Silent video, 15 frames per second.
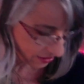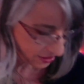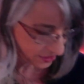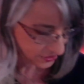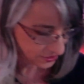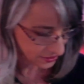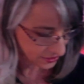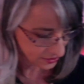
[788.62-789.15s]
And
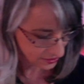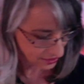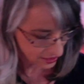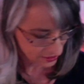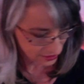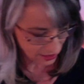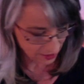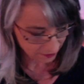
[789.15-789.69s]
she says,
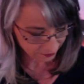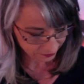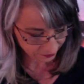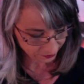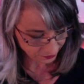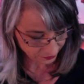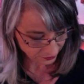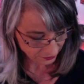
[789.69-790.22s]

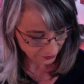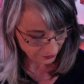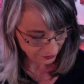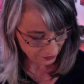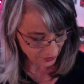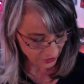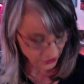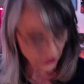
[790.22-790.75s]

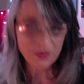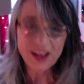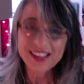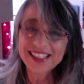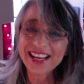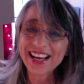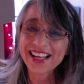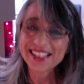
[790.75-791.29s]
she's talking about
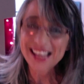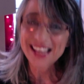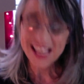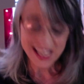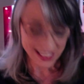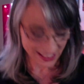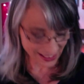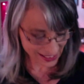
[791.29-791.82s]
dance.
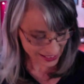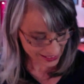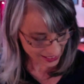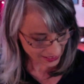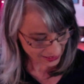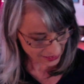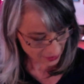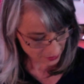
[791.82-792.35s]
She says,
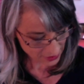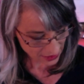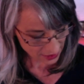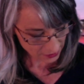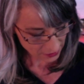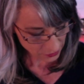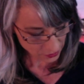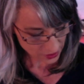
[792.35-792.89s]
yes,
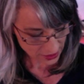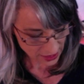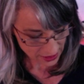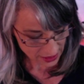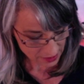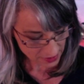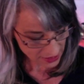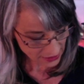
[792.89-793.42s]
sometimes when
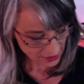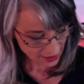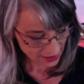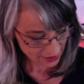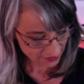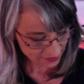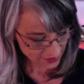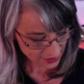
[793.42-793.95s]
nothing makes
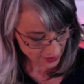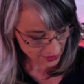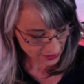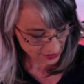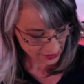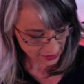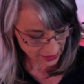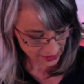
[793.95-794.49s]
any fucking
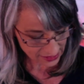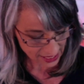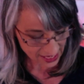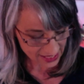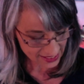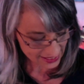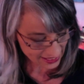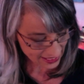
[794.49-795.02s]
sense,
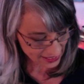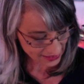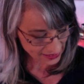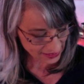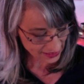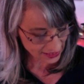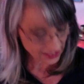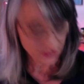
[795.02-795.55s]

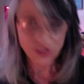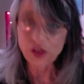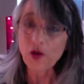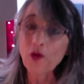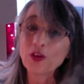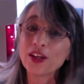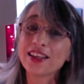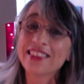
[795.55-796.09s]
dancing is the
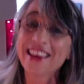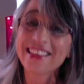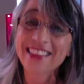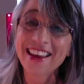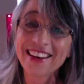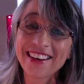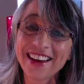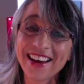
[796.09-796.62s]
only thing
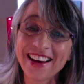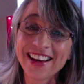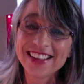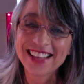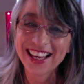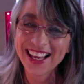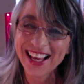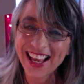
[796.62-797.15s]
that
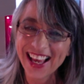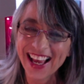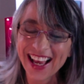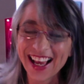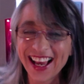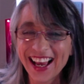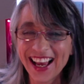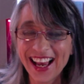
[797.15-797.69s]
does.
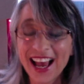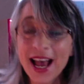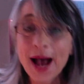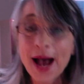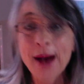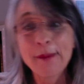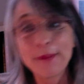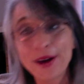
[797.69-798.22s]

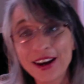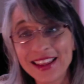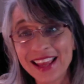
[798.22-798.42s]
Pardon the